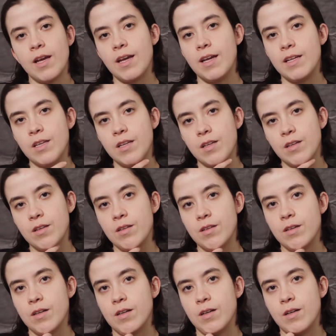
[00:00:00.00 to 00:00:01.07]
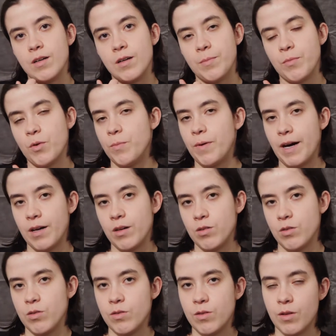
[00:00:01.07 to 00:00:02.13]
any
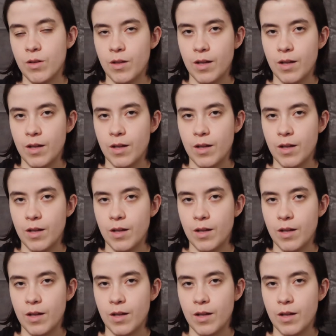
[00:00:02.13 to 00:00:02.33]
mobile